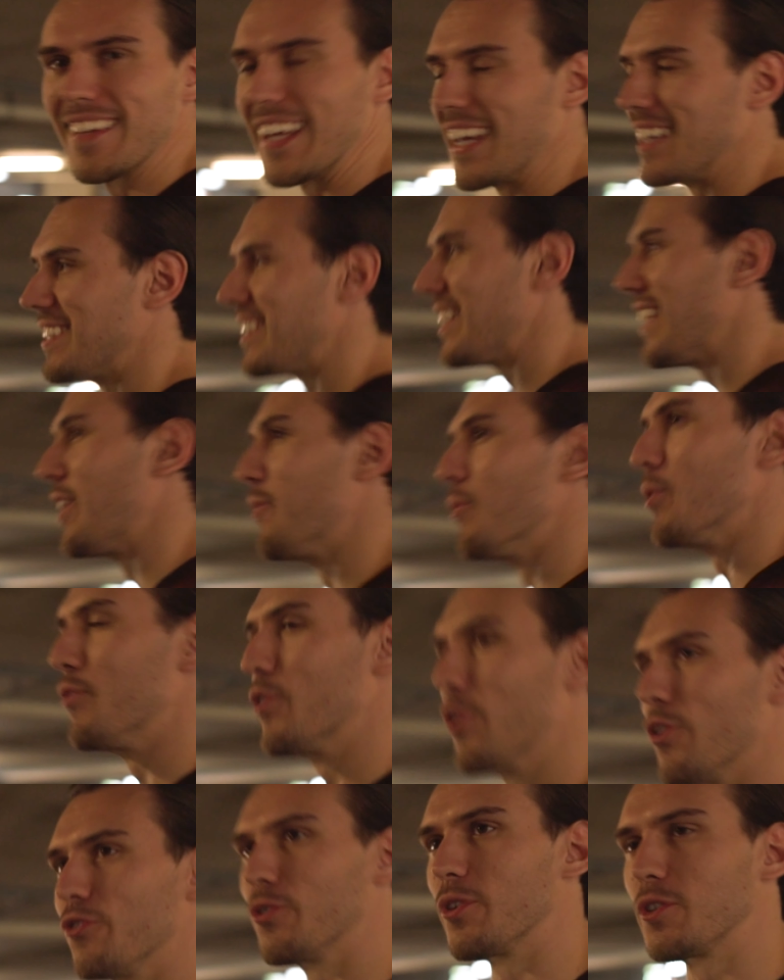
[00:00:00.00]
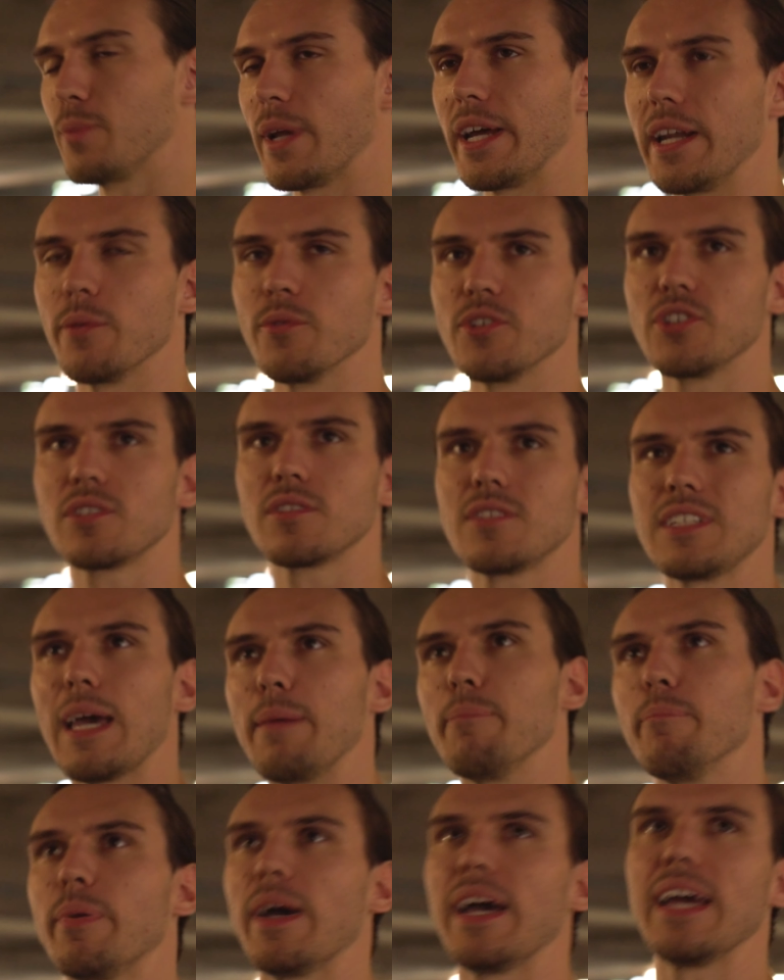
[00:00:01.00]
Yesterday, we forgot to explain. It was
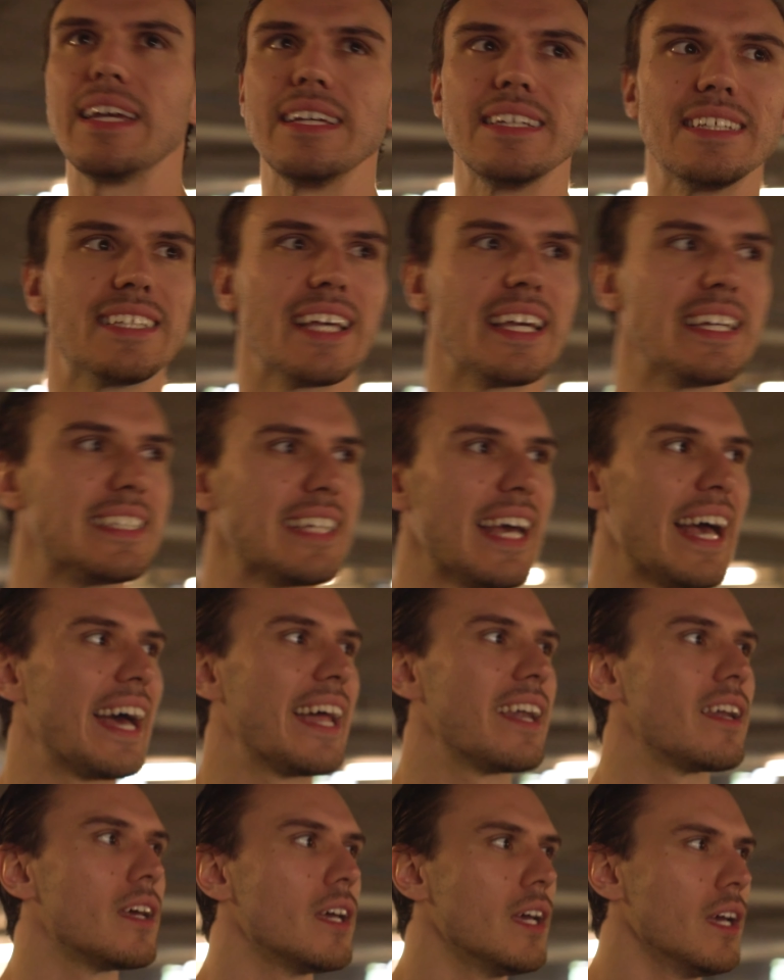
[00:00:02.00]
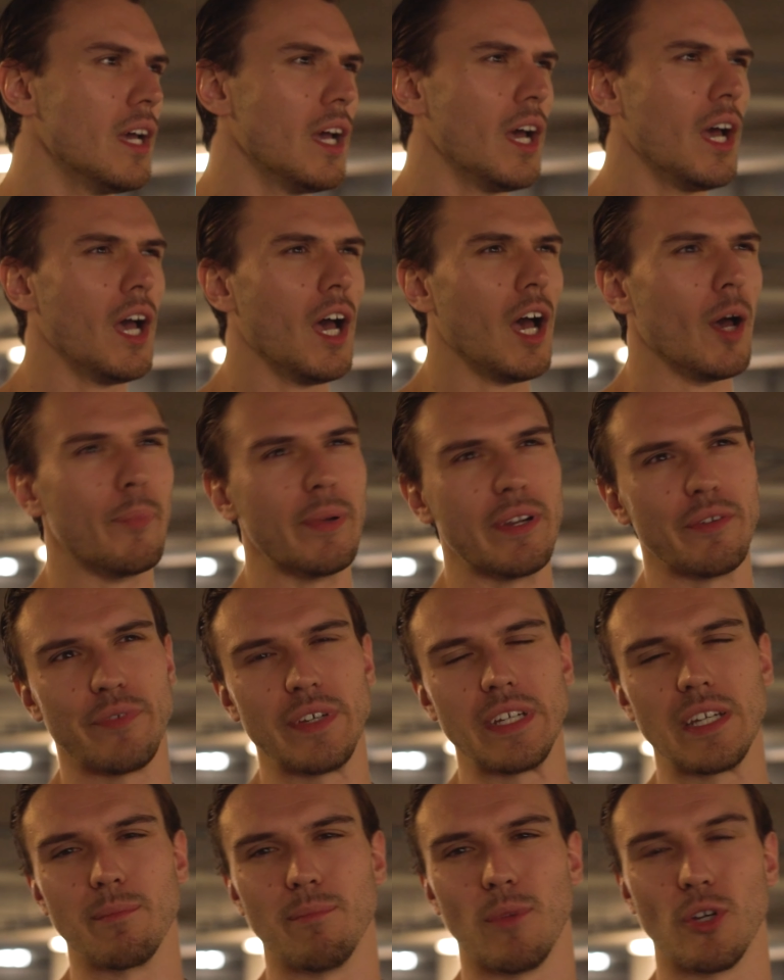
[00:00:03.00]
tempeh, seitan, a bit of
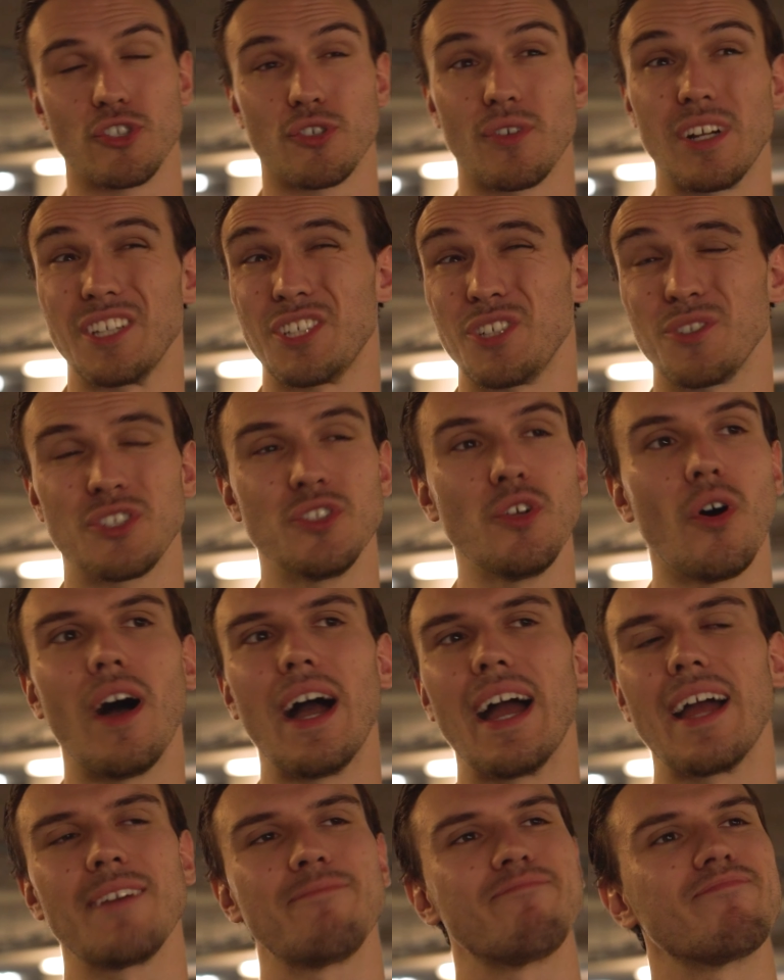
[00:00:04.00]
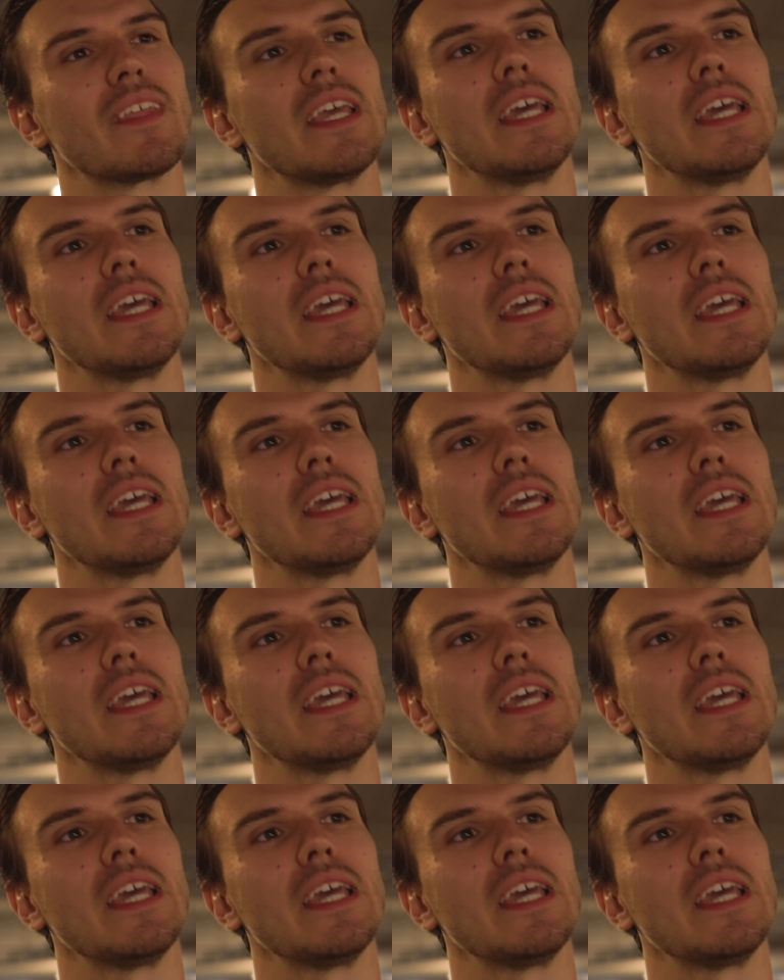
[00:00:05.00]
vegan mozzarella. So it's not.